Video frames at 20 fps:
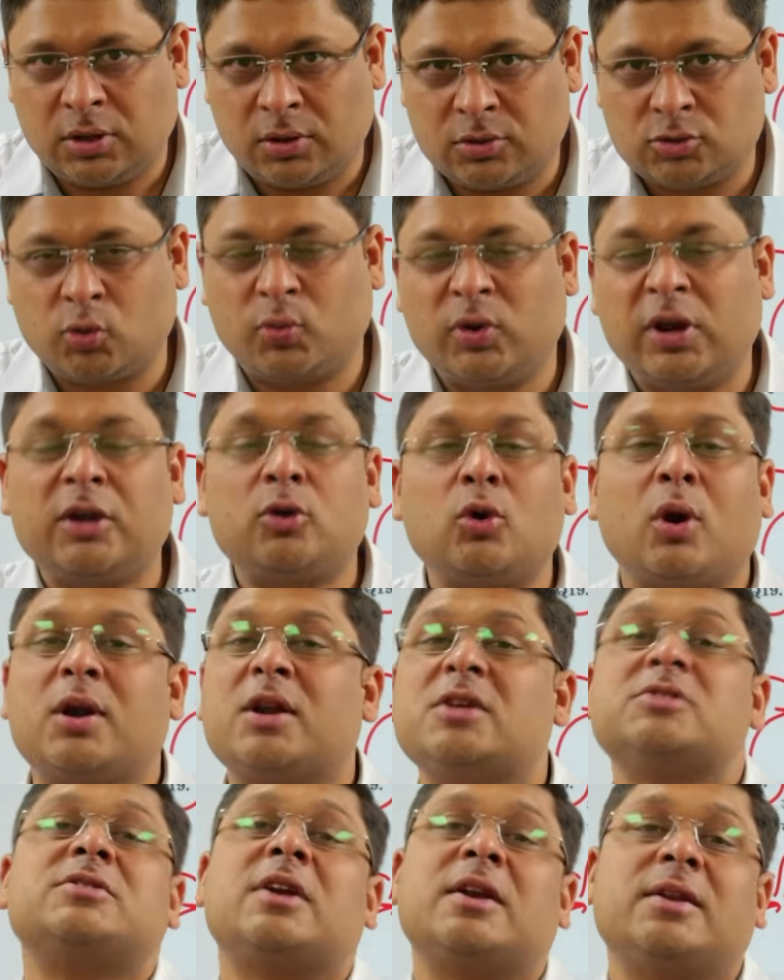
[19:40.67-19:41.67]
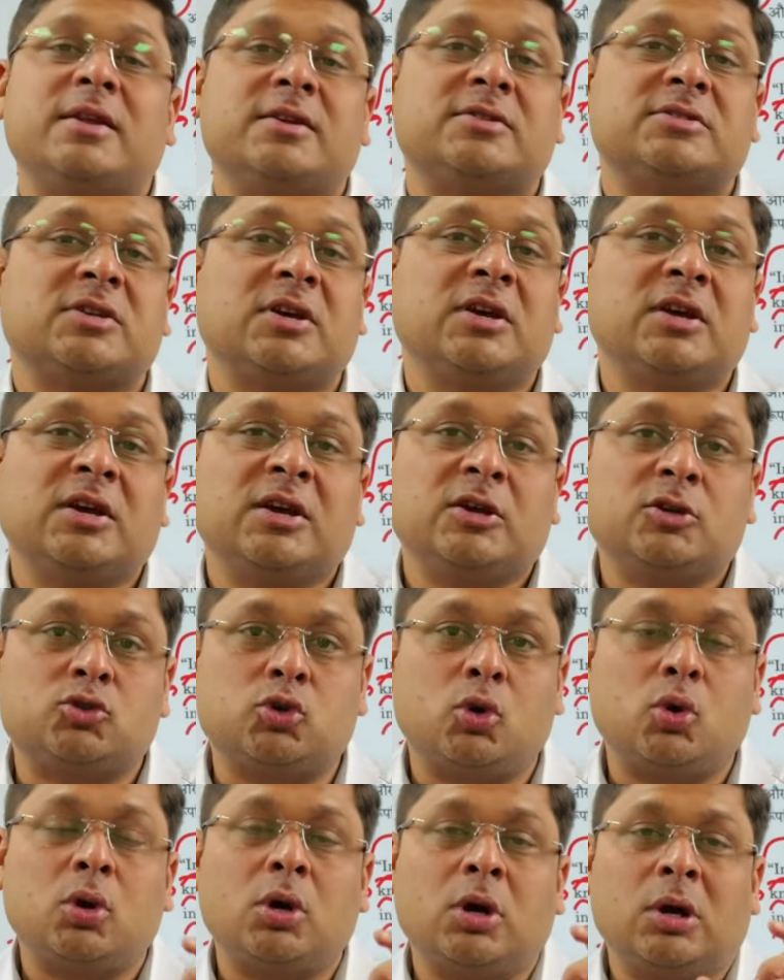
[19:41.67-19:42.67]
So we need to understand this.
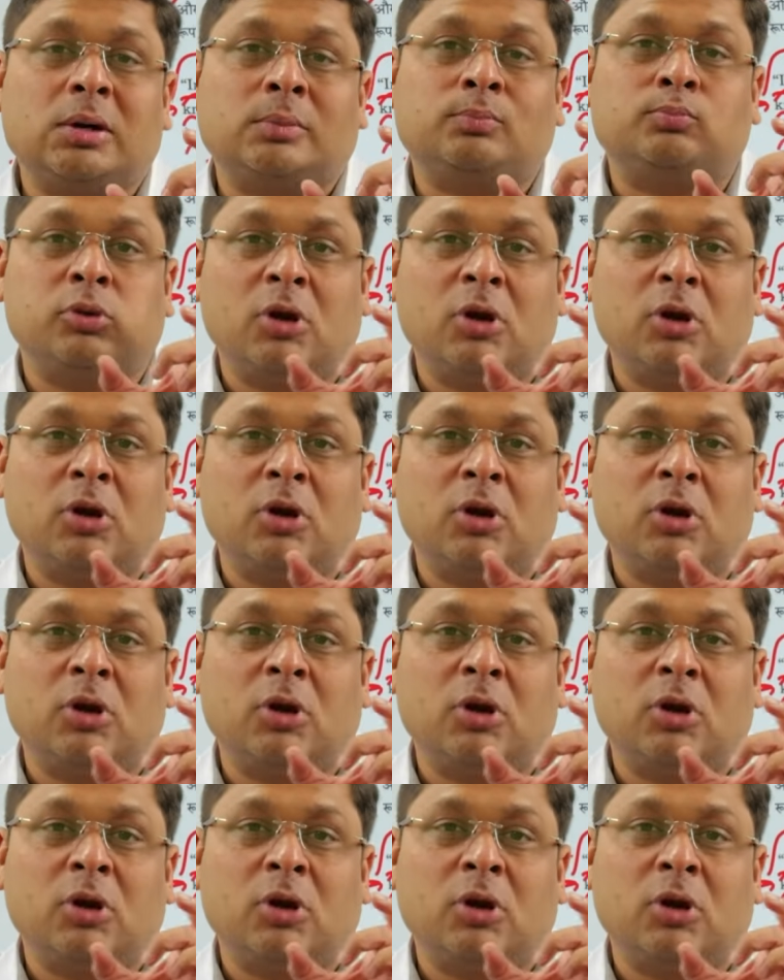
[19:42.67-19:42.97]
So